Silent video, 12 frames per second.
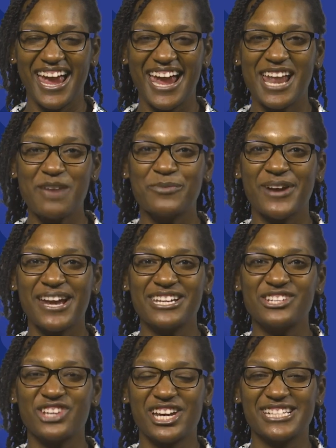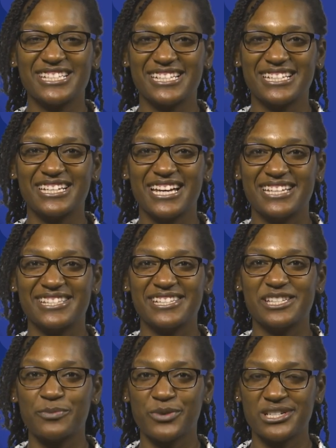And I'm Brandy Johnson,
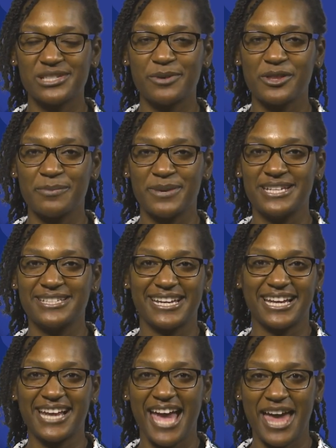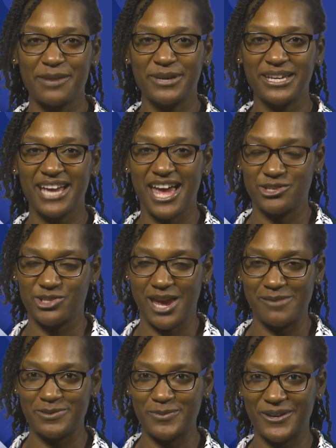assistant principal of the P-Tech Academy at
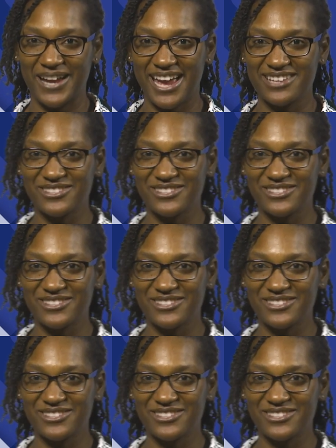James Bowie High